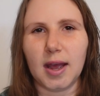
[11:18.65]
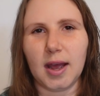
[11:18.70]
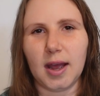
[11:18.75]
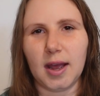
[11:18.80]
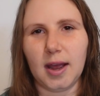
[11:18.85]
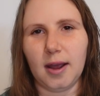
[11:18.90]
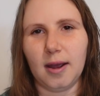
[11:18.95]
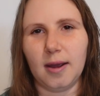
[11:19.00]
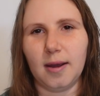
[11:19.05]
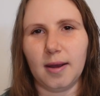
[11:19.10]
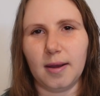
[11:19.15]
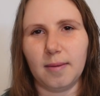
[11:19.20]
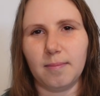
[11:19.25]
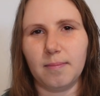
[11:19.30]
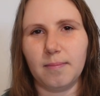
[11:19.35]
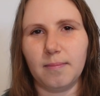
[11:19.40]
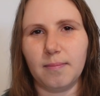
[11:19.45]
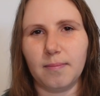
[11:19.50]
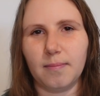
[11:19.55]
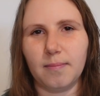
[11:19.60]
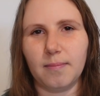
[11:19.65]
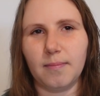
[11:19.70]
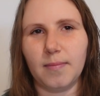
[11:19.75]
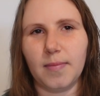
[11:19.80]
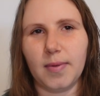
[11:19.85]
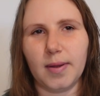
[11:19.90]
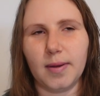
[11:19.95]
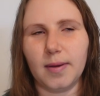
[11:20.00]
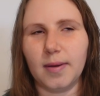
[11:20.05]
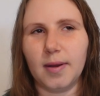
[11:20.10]

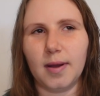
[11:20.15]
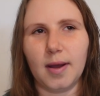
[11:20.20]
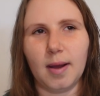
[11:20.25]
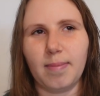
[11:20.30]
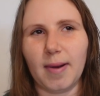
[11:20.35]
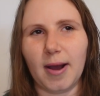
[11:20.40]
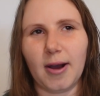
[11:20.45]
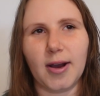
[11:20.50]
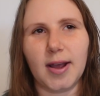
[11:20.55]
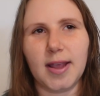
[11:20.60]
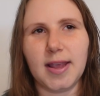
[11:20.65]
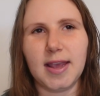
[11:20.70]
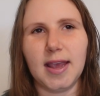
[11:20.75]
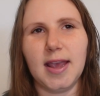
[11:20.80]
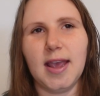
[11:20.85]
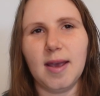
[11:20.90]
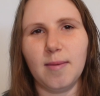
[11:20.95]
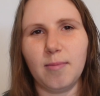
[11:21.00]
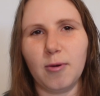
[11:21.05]
About a year